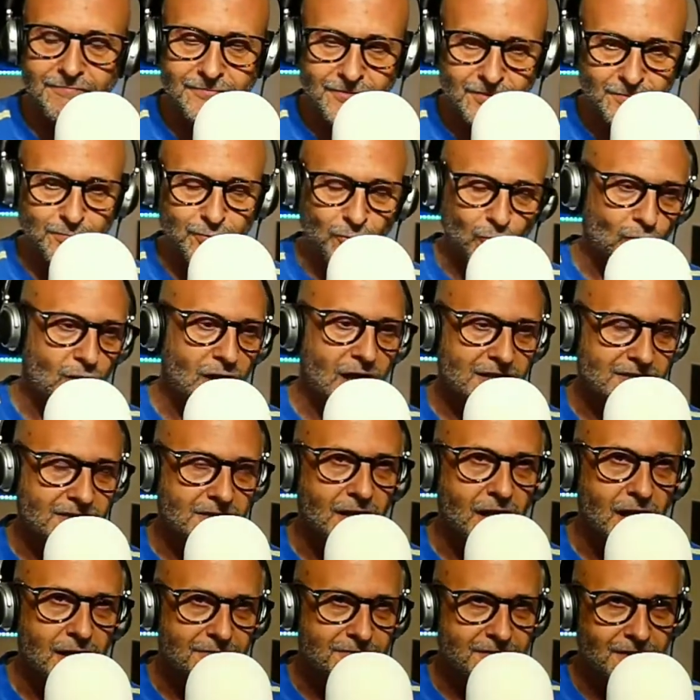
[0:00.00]
broadcast
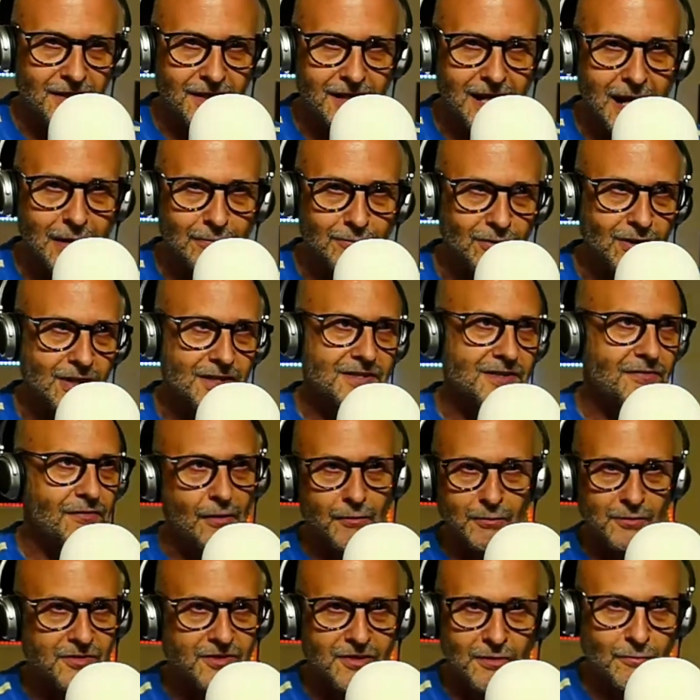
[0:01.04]
live to the camera as if I
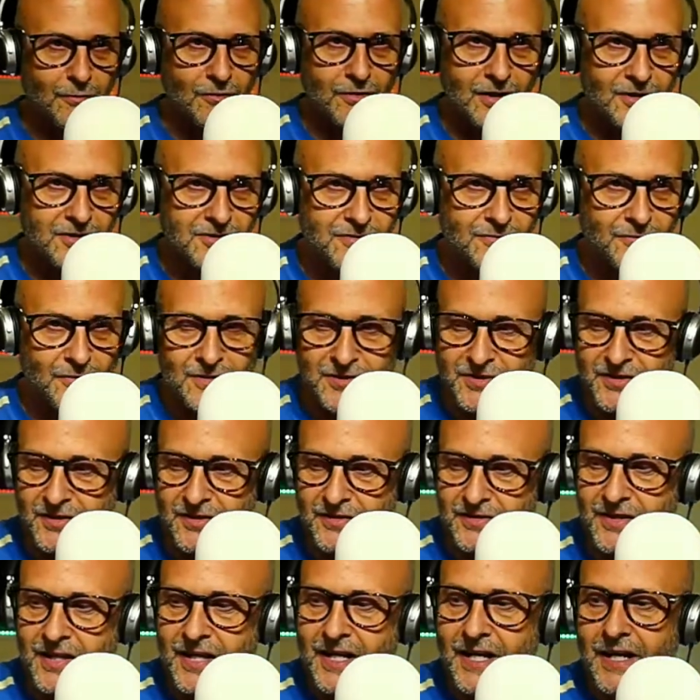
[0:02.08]
was somewhere else, for
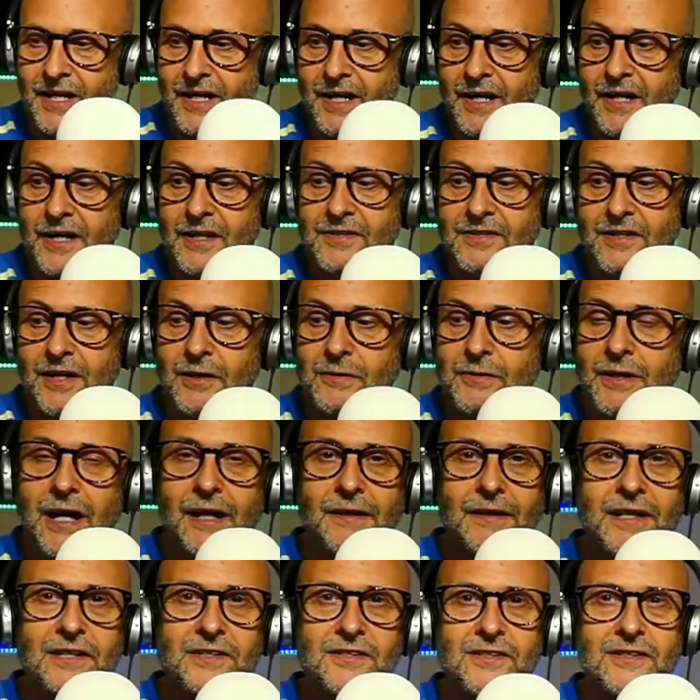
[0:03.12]
instance. So yeah,
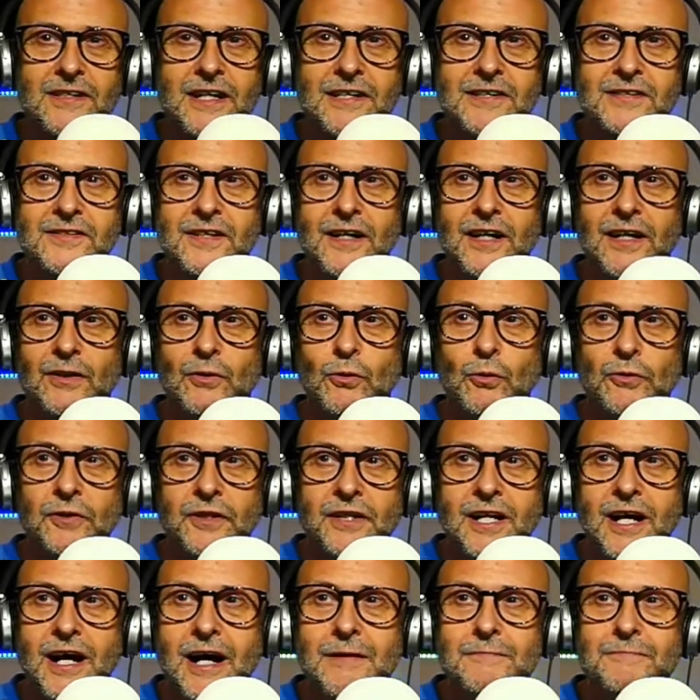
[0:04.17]
that's all to
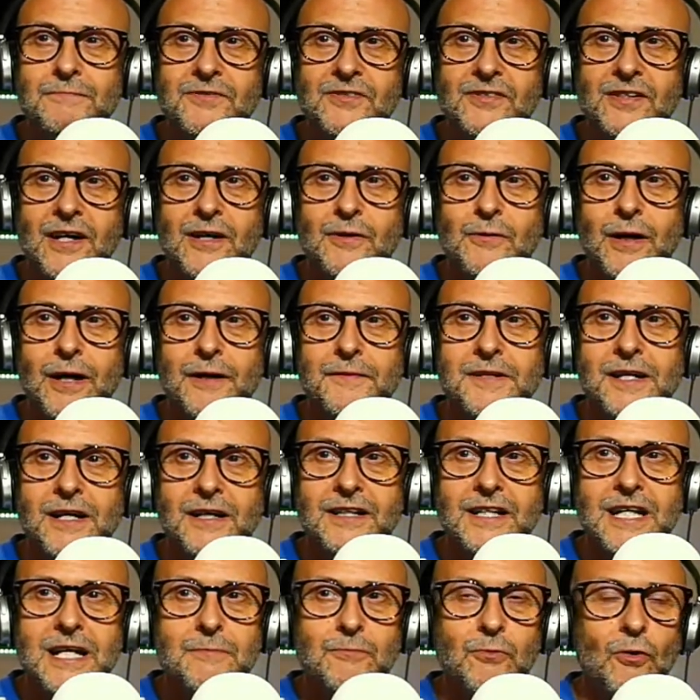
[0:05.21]
come. So yeah,
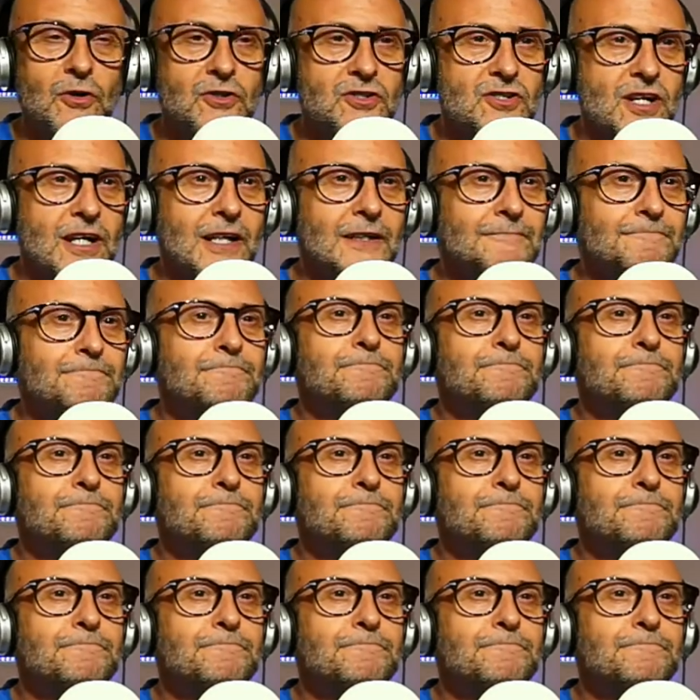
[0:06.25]
keep watching. Love